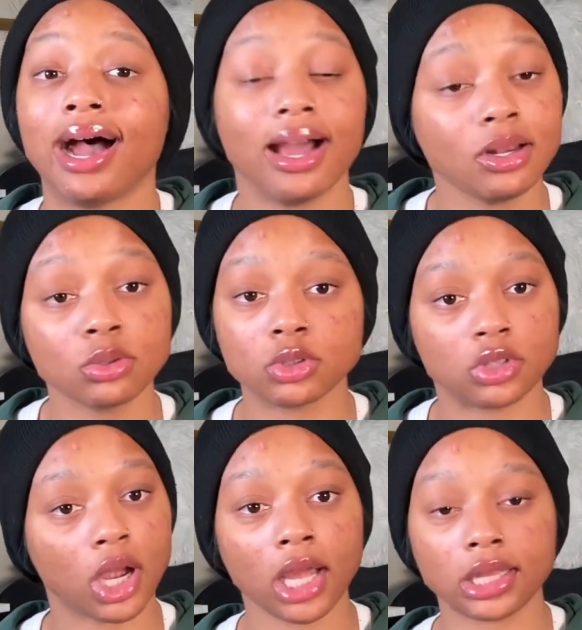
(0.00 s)
I don't
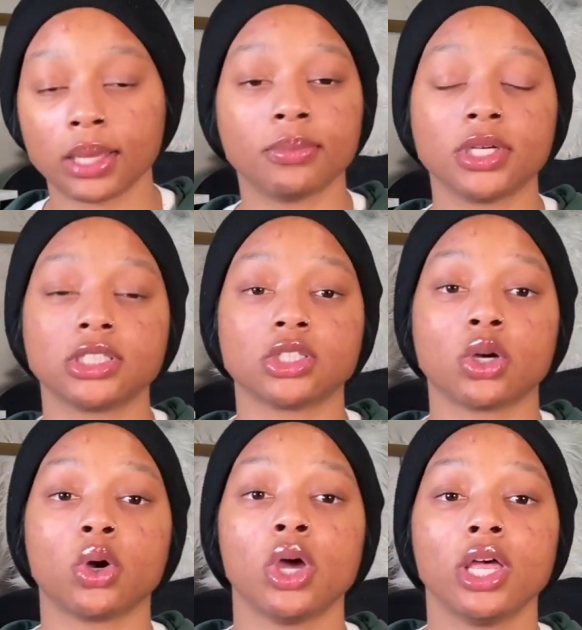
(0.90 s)
drive that much,
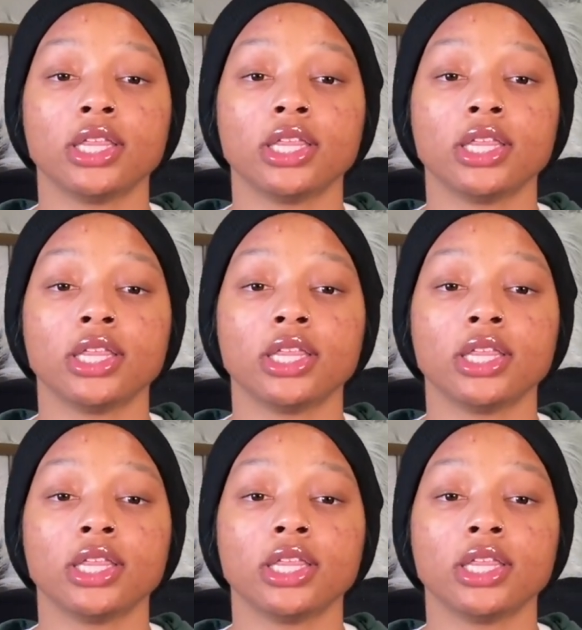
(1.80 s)
so